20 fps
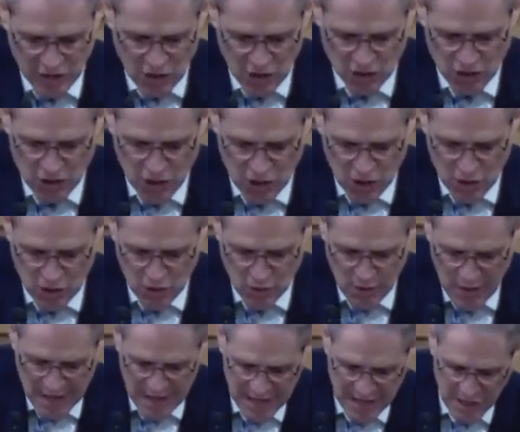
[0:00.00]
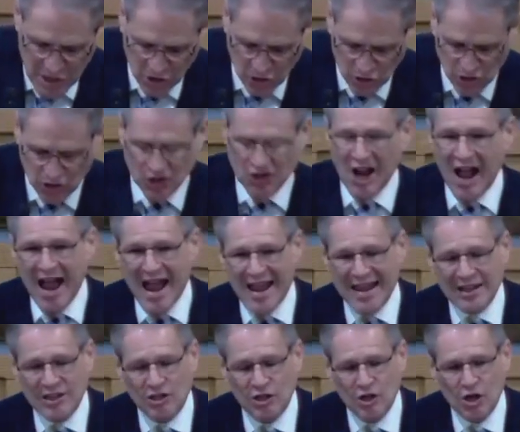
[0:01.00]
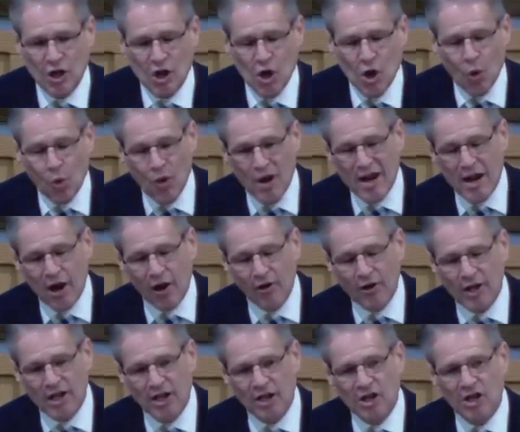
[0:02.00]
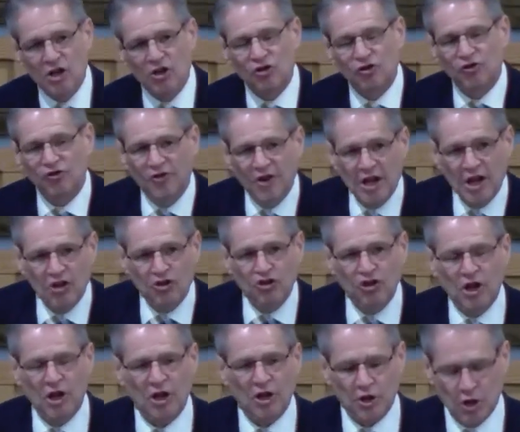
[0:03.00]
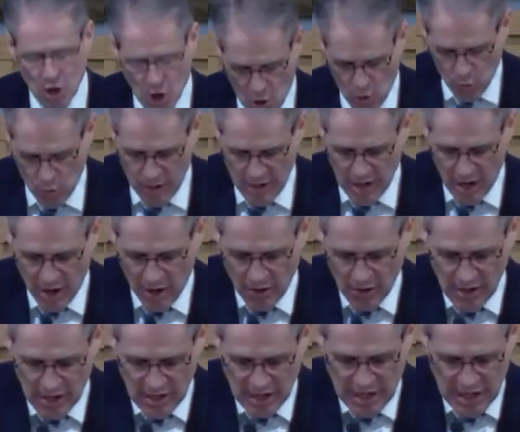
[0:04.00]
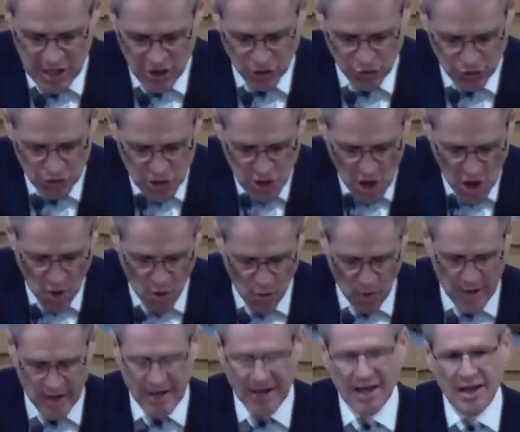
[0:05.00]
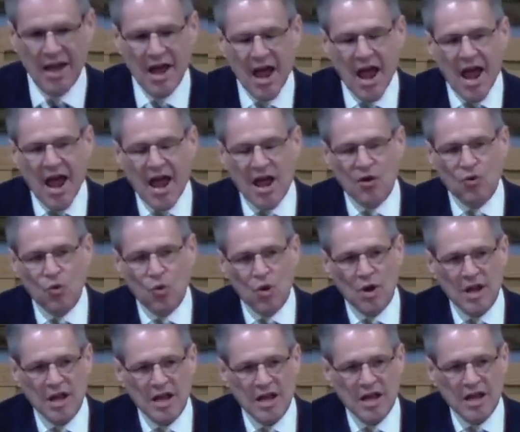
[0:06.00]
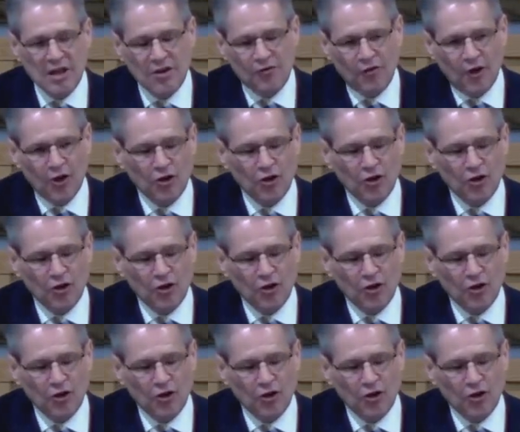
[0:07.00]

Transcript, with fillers: to His sight. We are in His vision. We are in His knowing. And we, in verse